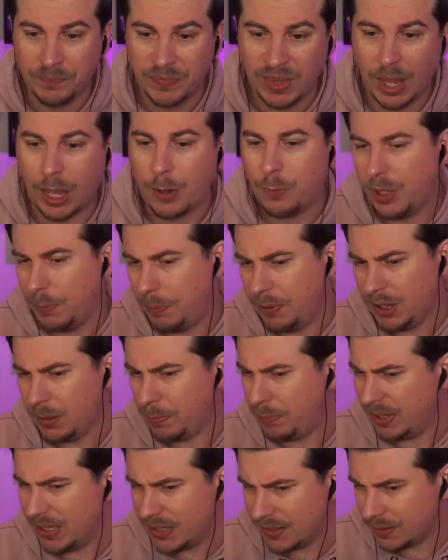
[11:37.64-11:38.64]
I will put the
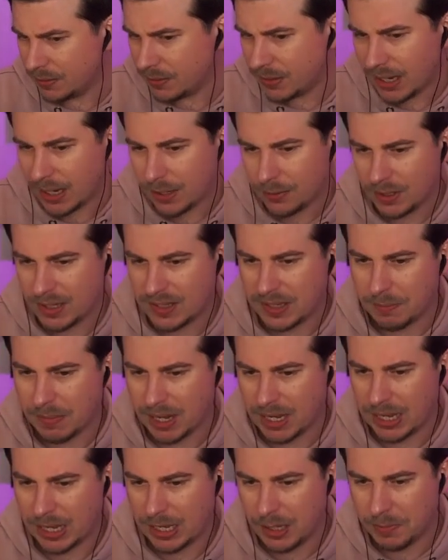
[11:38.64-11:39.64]
Blitzel down because it
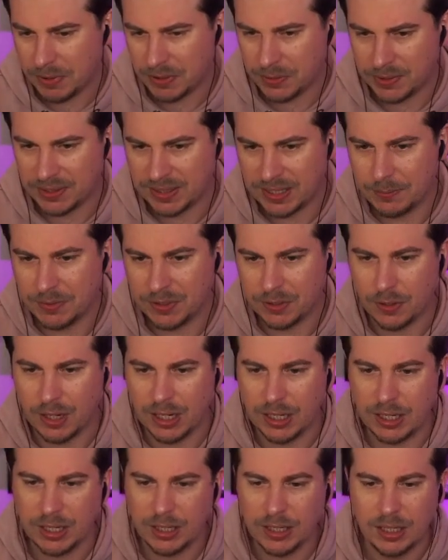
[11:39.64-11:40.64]
might help us with Zeb
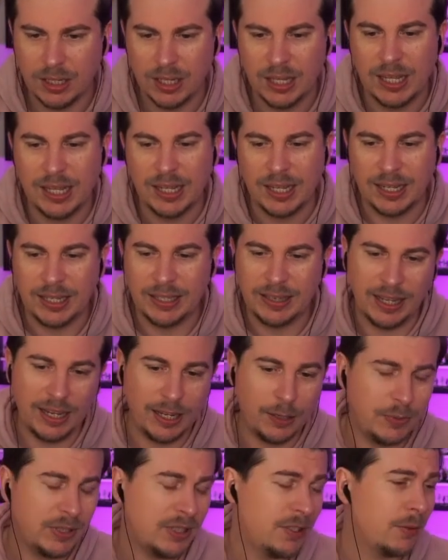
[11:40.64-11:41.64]
Striker. And now
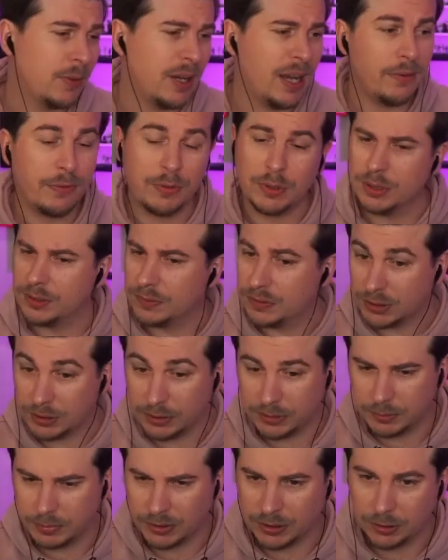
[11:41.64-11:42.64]
we do what everyone loves to do
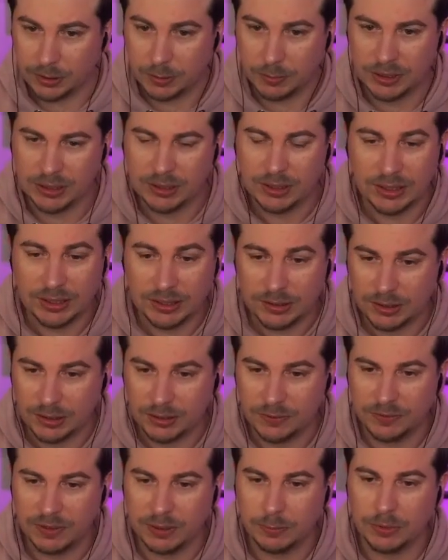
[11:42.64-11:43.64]
in Pokemon, and that's called
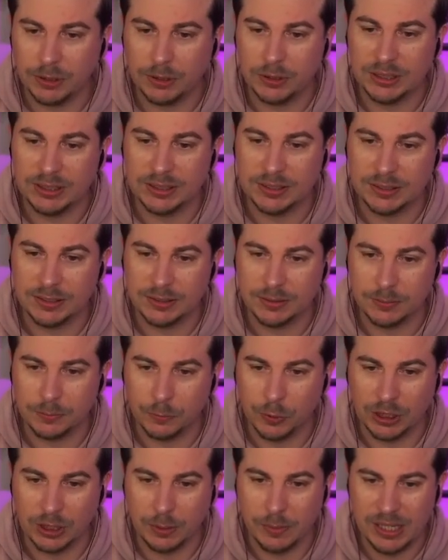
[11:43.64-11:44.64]
flip coins. We're
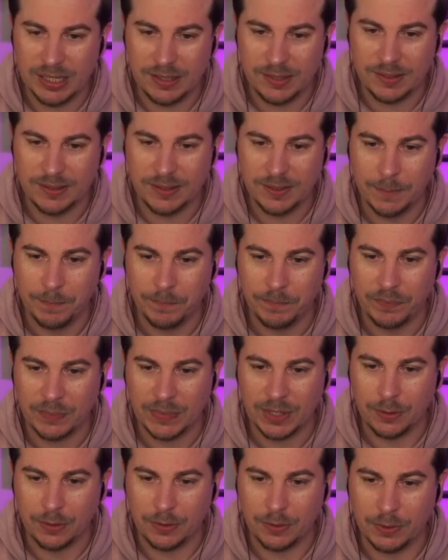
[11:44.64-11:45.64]
going to miss.
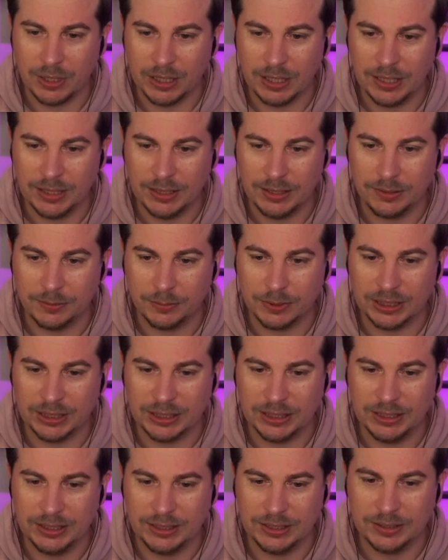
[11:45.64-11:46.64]
We're going to hit. We're going to
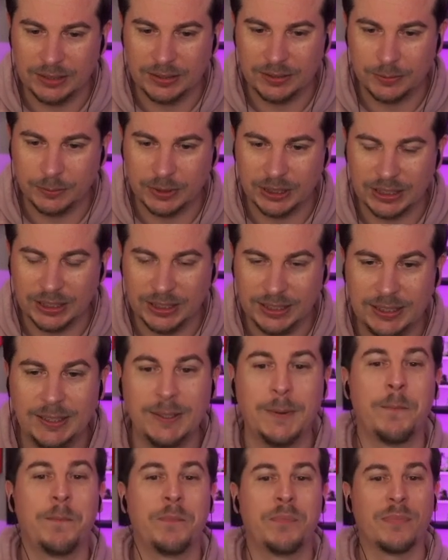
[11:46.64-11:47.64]
hit. We're going to hit.
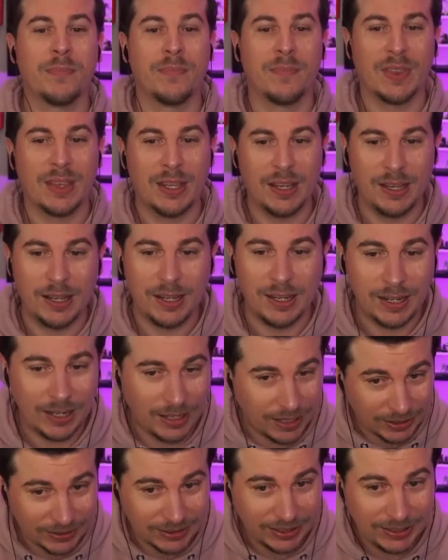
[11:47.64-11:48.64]

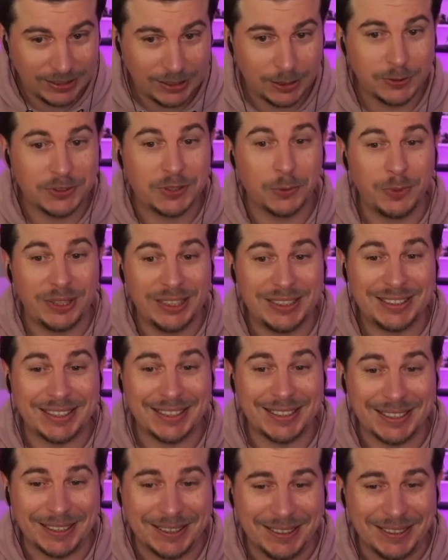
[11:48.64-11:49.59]
And there goes a Weezing.